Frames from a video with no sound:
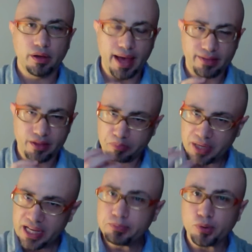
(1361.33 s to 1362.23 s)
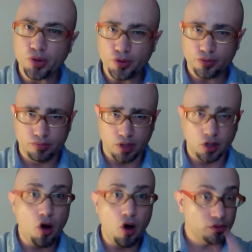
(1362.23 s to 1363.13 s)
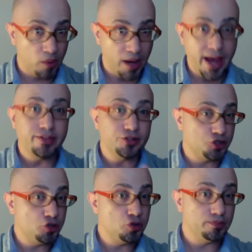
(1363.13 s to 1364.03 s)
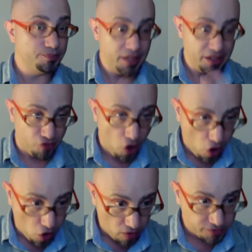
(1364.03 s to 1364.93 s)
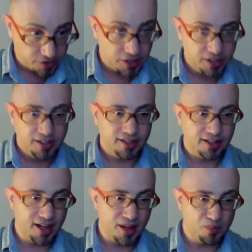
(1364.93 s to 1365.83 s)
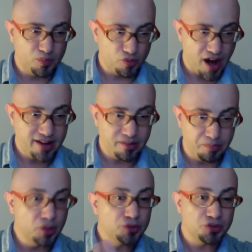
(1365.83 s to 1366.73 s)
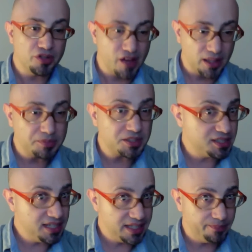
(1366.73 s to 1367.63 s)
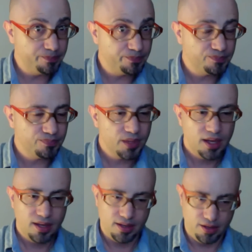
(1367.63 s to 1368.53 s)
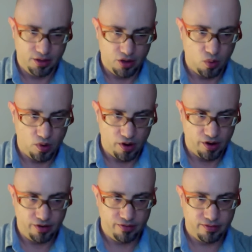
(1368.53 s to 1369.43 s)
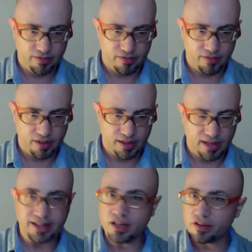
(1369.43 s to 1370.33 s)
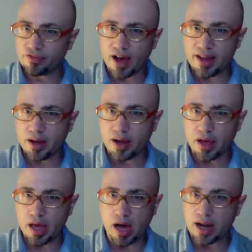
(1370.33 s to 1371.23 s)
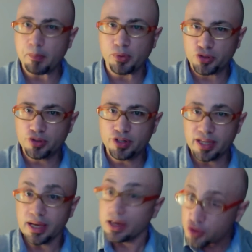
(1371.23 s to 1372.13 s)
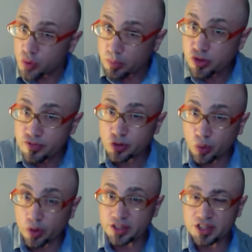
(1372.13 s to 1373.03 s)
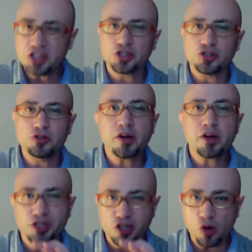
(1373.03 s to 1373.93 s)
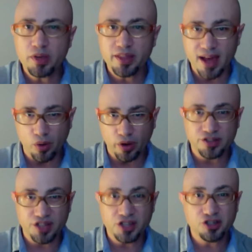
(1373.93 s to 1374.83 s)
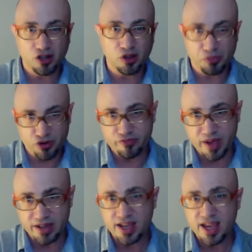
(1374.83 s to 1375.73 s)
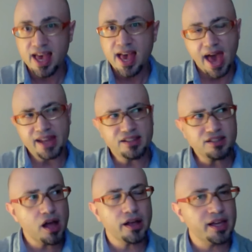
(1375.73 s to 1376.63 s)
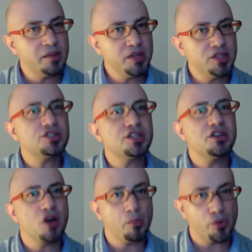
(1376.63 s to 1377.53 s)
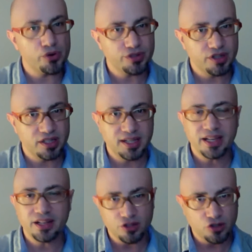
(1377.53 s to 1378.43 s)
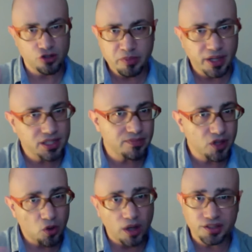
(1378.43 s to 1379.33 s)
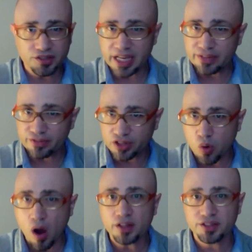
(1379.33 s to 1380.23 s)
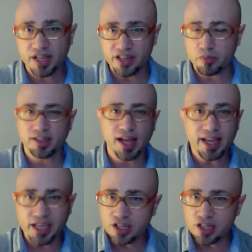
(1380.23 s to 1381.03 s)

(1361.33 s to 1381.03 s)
and the people along the way that you involved, right, built or developed a team or identified an opportunity to improve an organization, you better show me that organizational improvement. And it's not going to be just in numbers. It's a good mix of the quantitative and the qualitative. But like any